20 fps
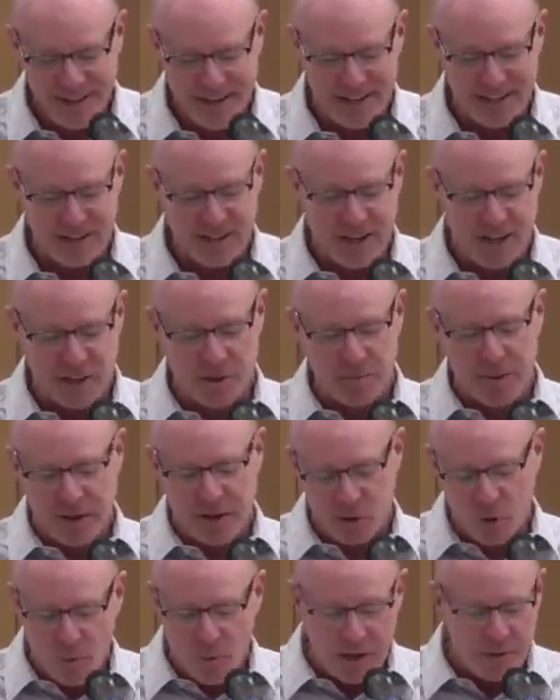and takes
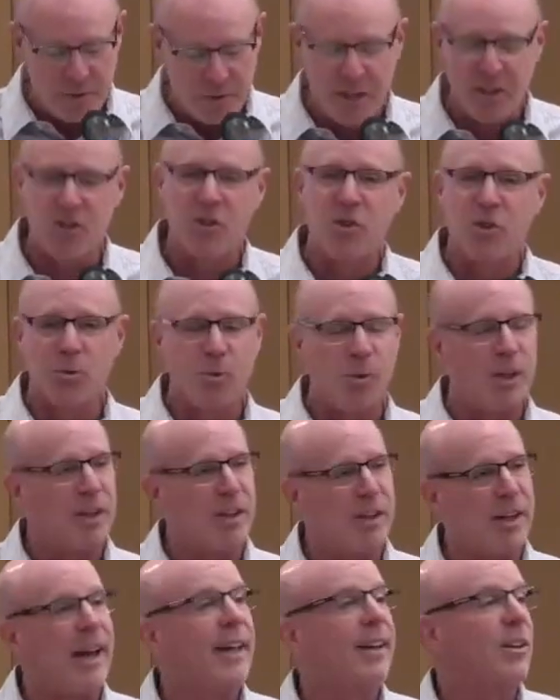about 20 minutes to
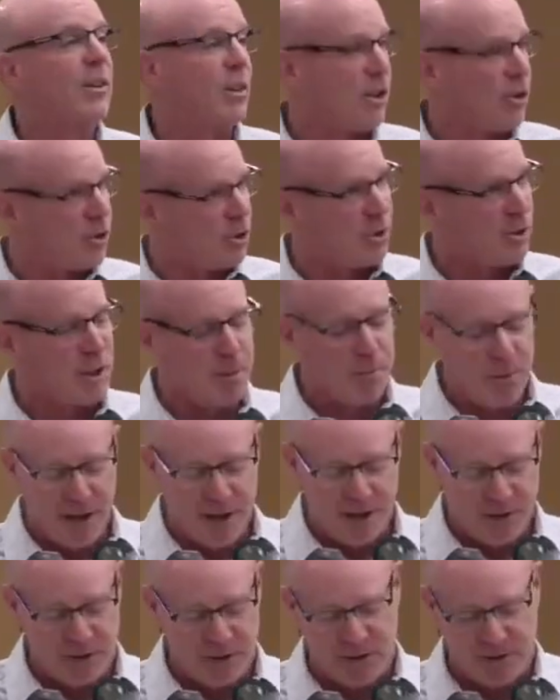read at a leisurely
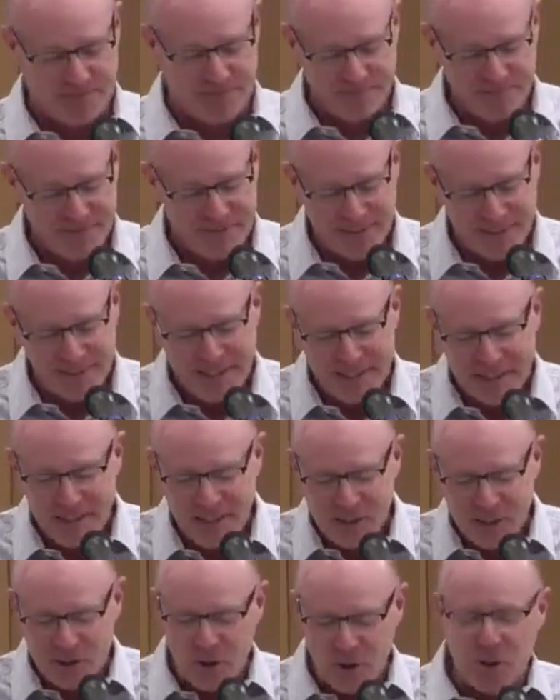pace.
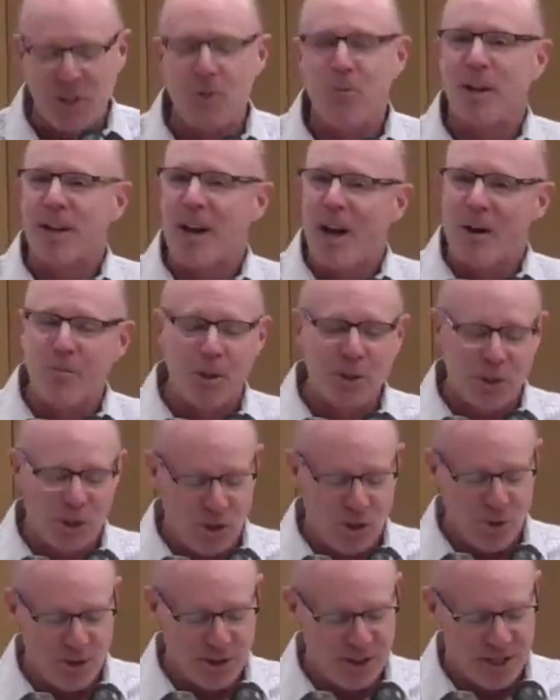So see what God
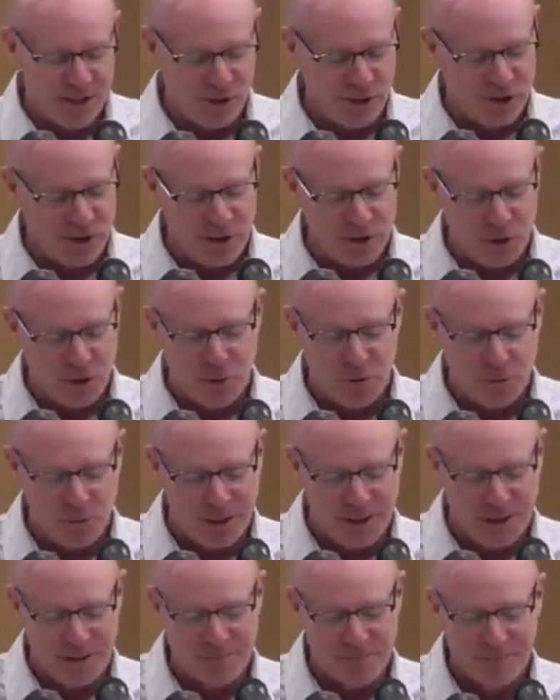brings to your attention as you
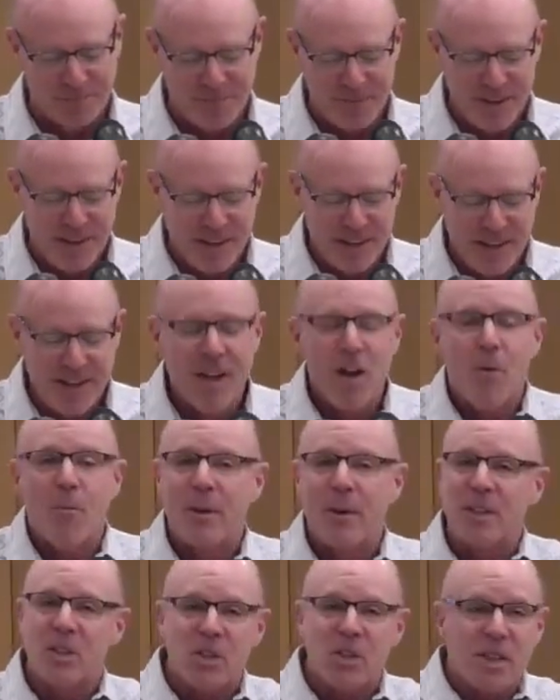read it.
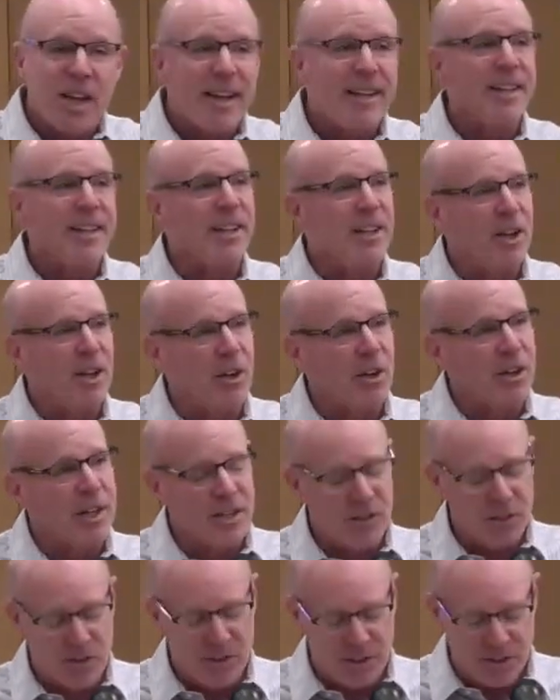But the setting here
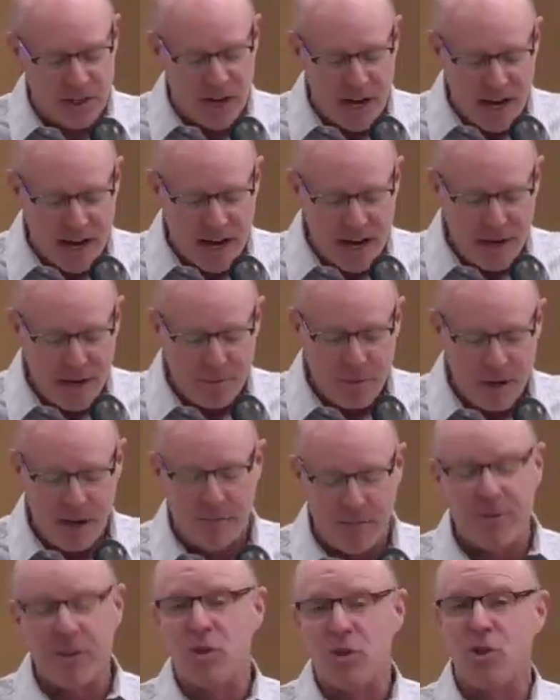is the time
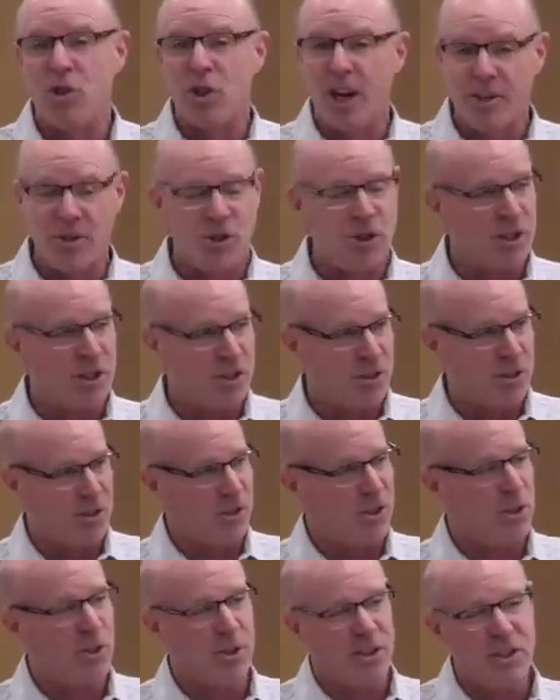of the
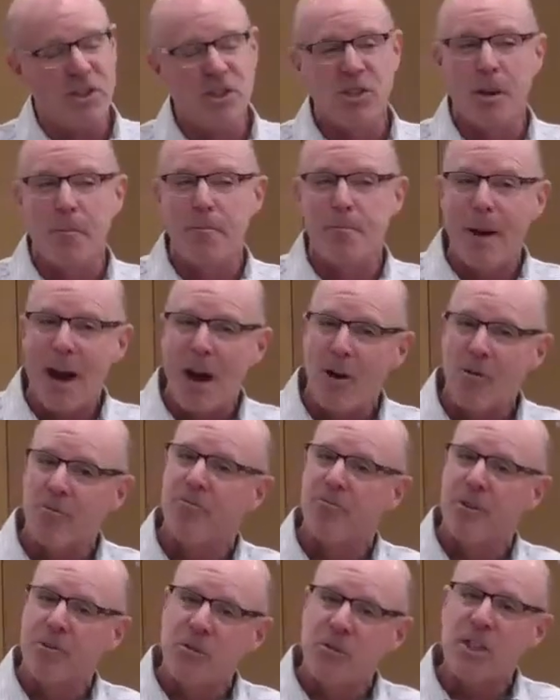judges. So this is about
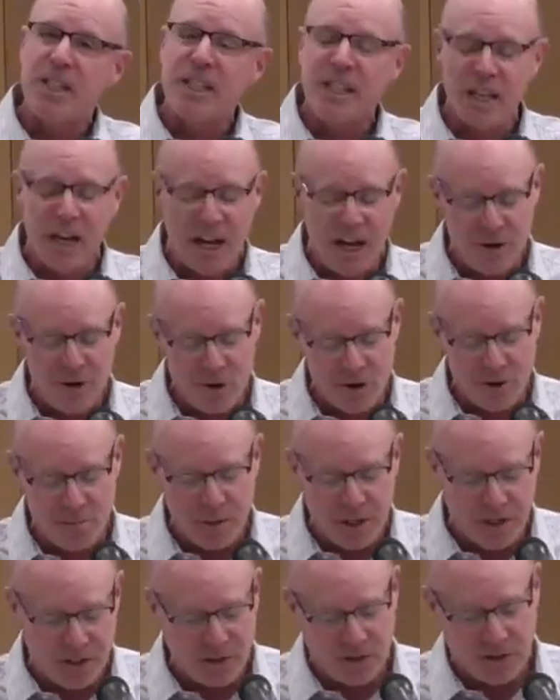
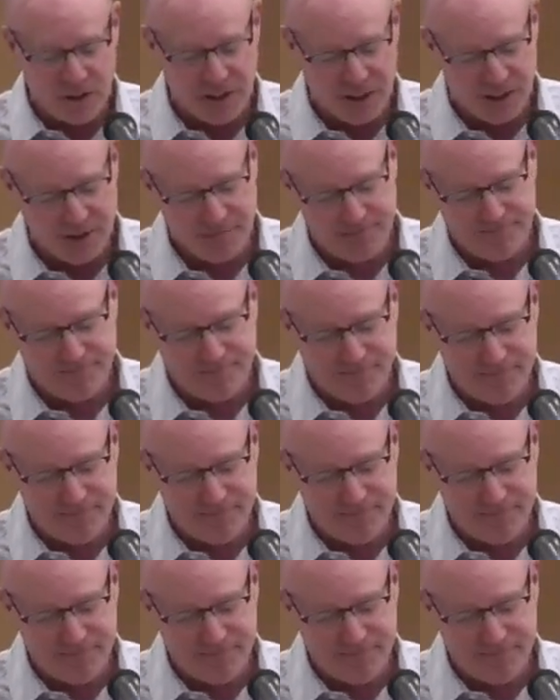1500 BC.